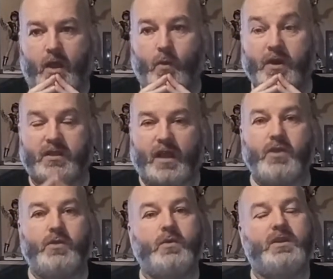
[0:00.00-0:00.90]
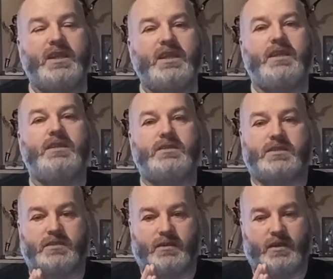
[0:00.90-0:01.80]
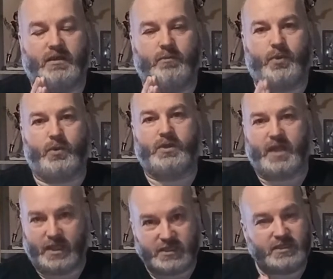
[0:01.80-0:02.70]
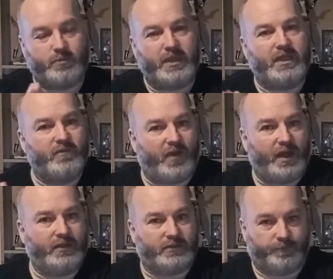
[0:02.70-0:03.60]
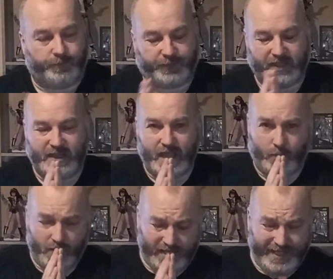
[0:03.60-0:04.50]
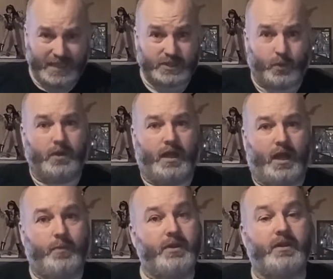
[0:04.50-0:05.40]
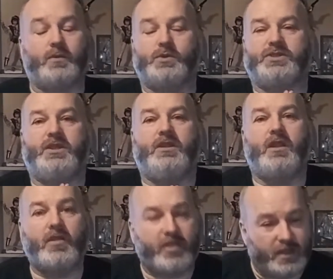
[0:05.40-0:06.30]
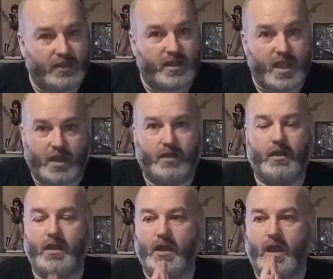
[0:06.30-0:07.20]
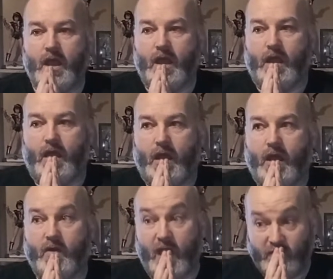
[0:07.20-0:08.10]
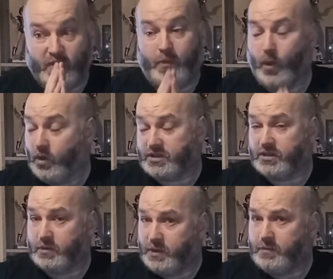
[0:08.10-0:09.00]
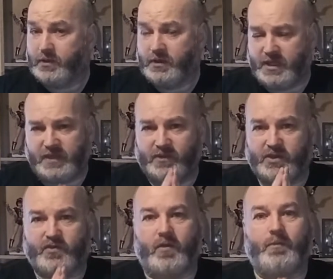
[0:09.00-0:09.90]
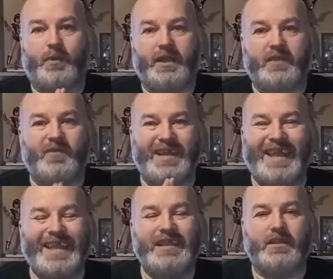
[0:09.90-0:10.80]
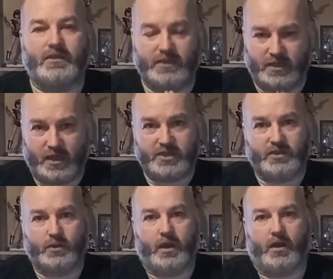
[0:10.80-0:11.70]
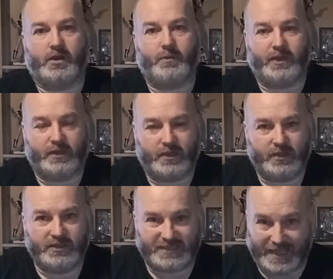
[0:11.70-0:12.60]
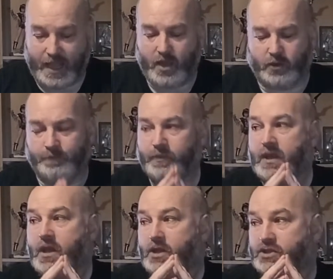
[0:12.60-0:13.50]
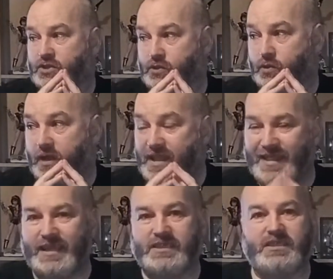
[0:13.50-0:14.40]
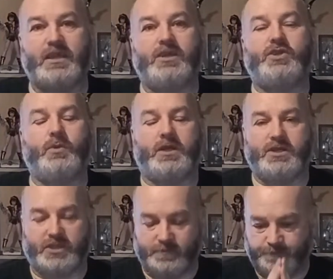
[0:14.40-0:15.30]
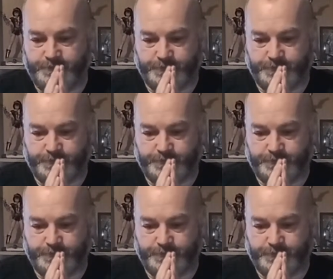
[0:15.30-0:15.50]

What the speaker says: without these protests being violent. Yet when this one happened, there was nothing there. If reports are to be believed, Trump even hindered the National Guard being set out. So in this situation,